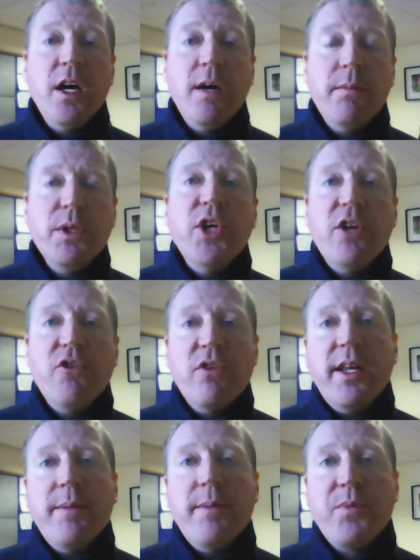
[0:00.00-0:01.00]
But
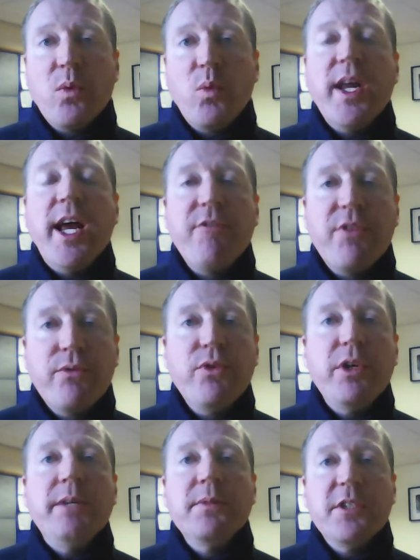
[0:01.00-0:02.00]
generally we have the
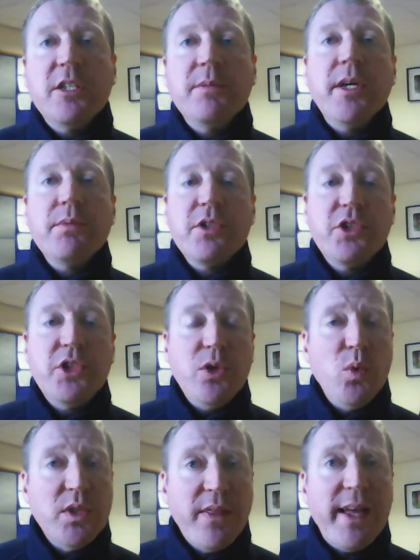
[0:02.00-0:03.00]
freedom to be able to
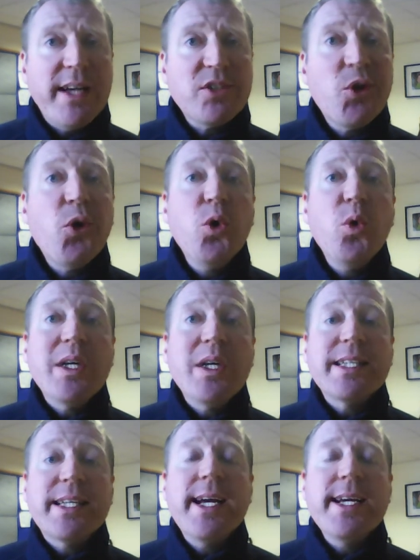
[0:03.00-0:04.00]
choose, and that's not
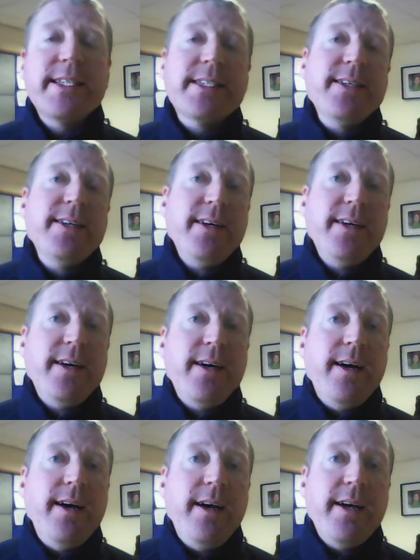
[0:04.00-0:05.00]
always the case
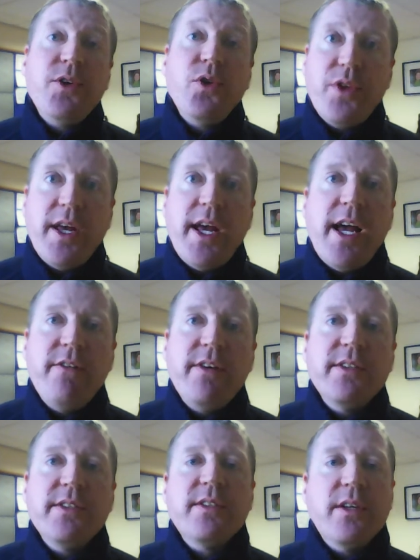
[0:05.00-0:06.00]
in other
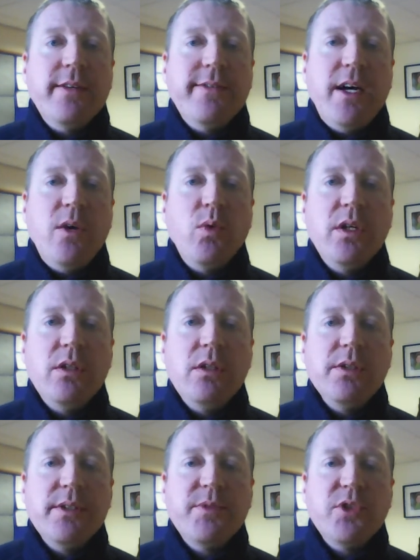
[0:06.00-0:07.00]
areas of our
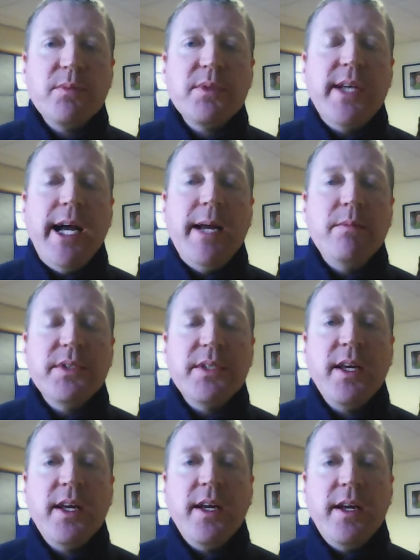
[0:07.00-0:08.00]
world. Sometimes
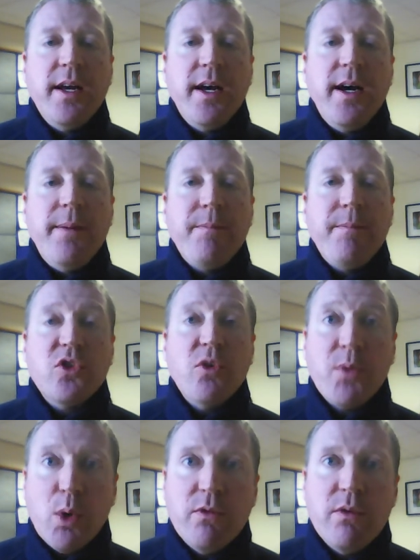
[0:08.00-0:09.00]

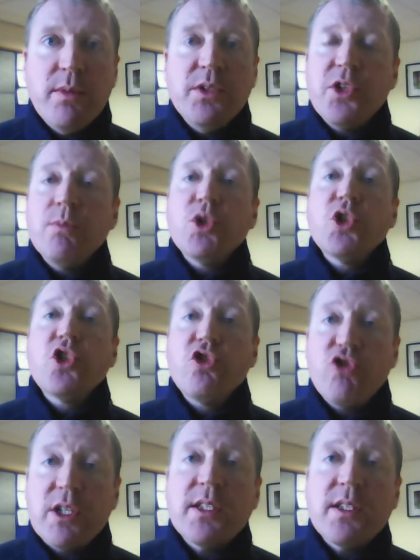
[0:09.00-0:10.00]
some governments are much
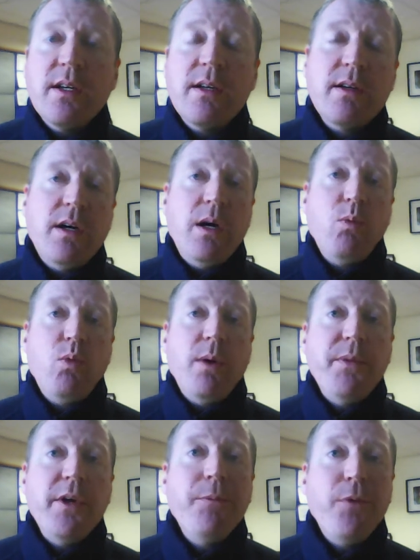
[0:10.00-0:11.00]
stricter on
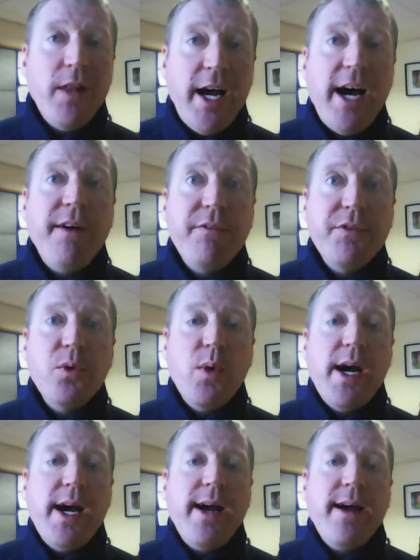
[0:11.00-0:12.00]
what people have to
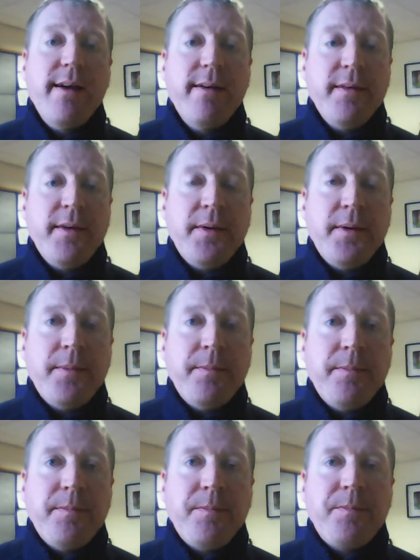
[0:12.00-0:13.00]
wear.
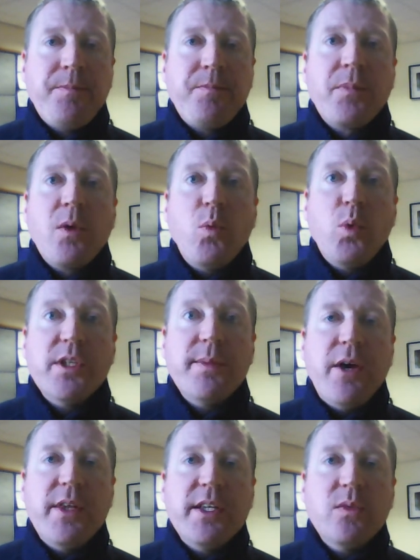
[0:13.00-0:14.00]
What
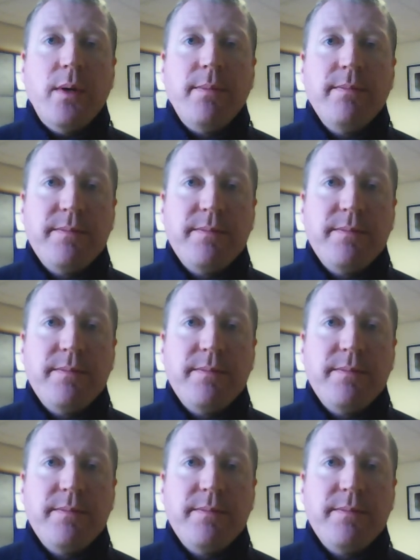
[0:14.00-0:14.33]
about this one?